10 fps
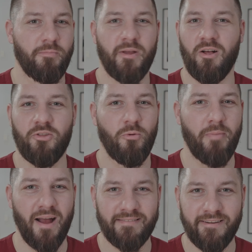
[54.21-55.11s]
Could be also
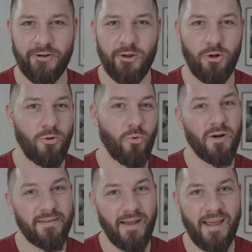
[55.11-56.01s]
bacterial
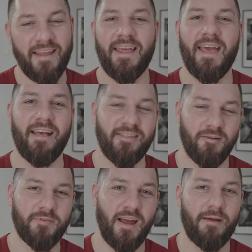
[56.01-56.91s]
or diet, and
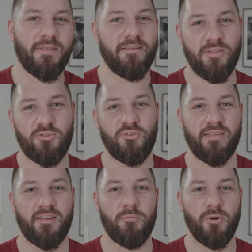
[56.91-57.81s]
sometimes even
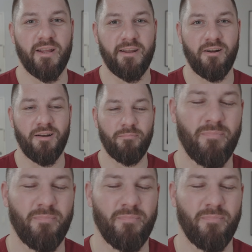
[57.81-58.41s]
stress could bring it on,